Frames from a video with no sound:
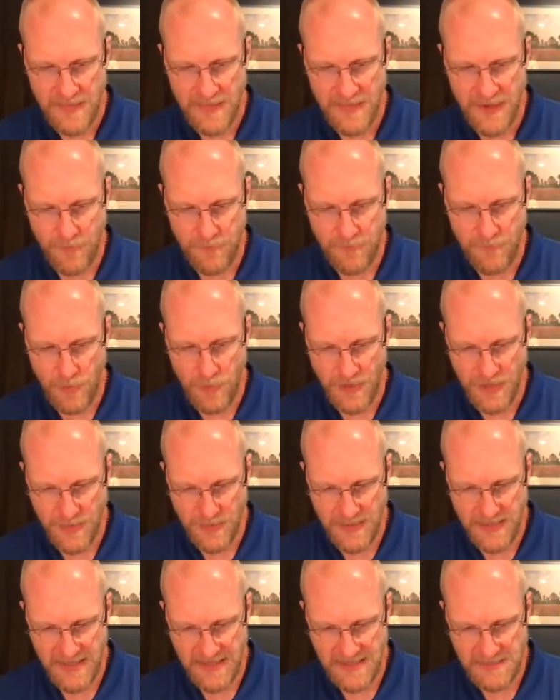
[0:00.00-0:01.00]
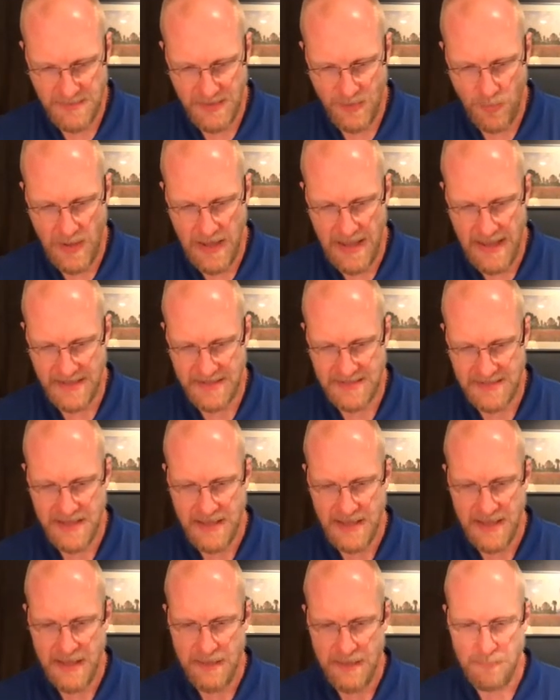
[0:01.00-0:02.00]
Therefore, you kings, be wise.
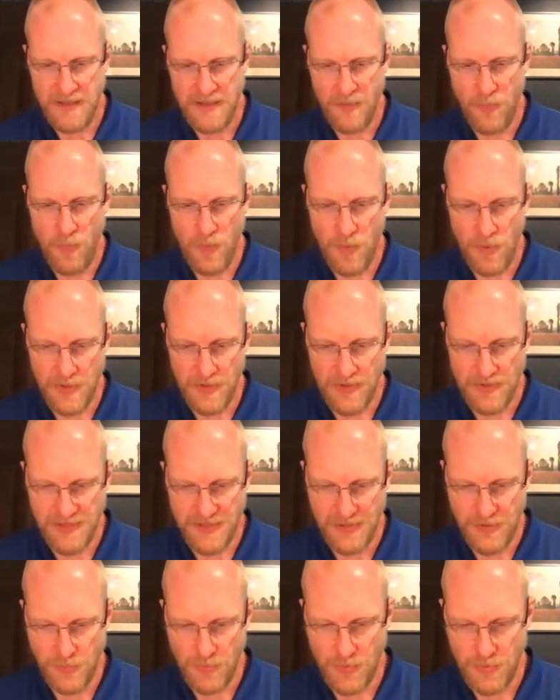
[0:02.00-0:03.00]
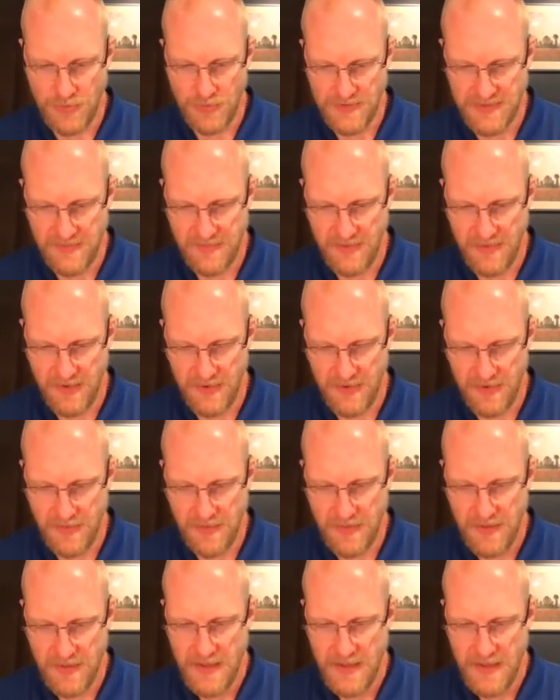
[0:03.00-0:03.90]
Be warned, you rulers of the earth.